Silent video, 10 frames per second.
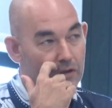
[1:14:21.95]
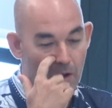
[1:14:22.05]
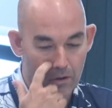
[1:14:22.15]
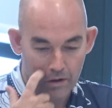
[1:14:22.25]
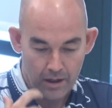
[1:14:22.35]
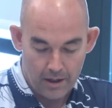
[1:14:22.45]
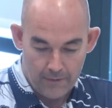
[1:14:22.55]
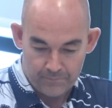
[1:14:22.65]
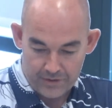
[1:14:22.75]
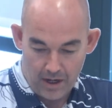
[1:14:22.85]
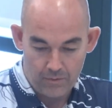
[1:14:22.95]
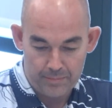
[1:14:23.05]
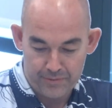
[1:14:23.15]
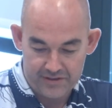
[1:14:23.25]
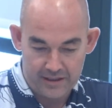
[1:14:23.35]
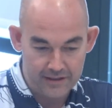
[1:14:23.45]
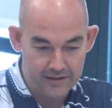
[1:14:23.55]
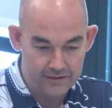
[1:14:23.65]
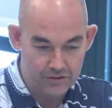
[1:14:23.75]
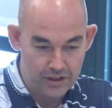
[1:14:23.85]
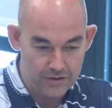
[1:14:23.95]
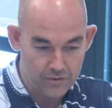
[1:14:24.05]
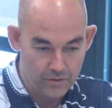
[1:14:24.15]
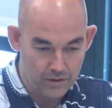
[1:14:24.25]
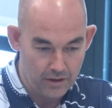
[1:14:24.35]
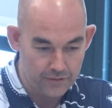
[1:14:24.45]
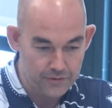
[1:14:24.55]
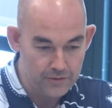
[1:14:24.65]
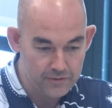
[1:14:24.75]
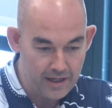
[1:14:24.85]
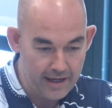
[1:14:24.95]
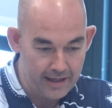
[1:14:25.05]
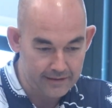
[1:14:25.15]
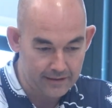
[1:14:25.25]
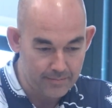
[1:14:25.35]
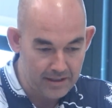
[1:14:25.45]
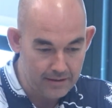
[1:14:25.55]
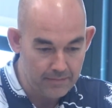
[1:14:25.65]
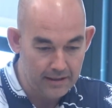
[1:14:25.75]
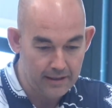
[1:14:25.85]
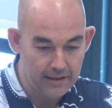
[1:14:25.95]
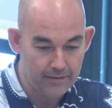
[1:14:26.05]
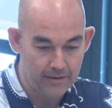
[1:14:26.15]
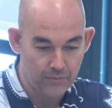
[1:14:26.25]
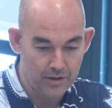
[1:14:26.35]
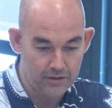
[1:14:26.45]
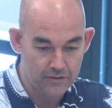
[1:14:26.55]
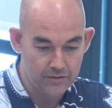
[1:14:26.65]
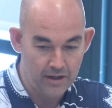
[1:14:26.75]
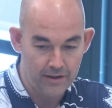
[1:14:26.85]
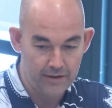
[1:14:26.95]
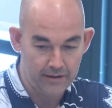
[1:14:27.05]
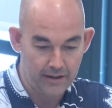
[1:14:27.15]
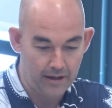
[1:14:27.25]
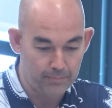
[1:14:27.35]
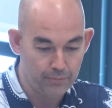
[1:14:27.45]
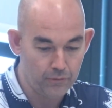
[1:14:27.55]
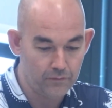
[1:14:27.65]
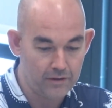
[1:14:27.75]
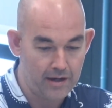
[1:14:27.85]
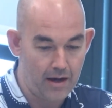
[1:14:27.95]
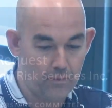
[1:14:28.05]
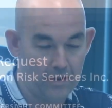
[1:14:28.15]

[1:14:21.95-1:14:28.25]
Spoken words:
So we presented this change order on Tuesday at the committee meeting and it got approved, and now